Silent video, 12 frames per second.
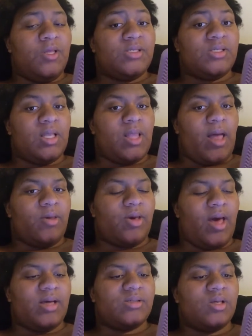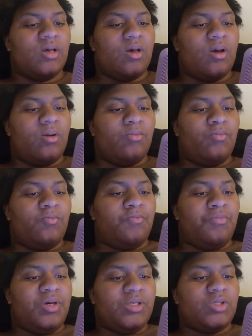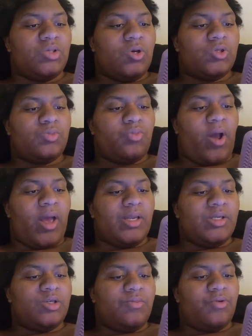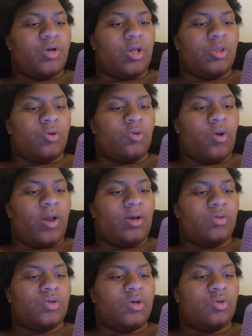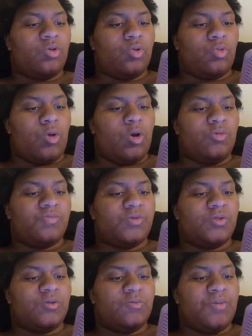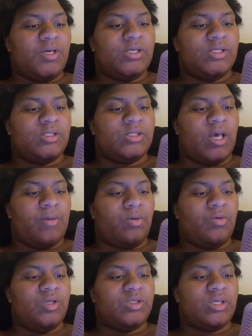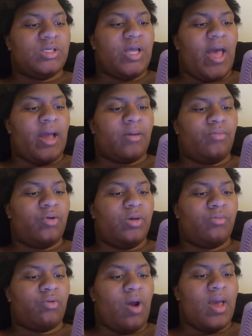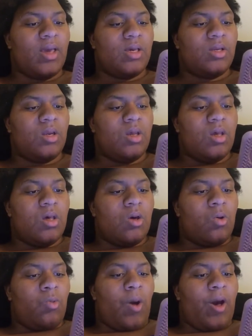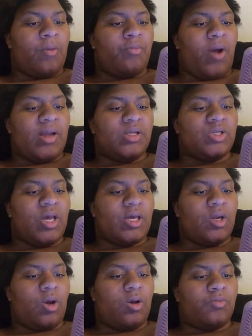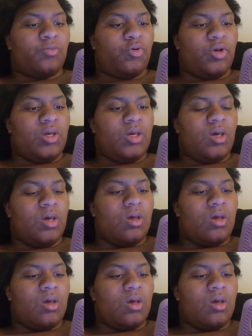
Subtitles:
This is a lot, you guys. Miz throws Bryan into Brie on the ground through the ropes. Miz and Maurice attack Brie and Bryan while Bryan is checking on Brie.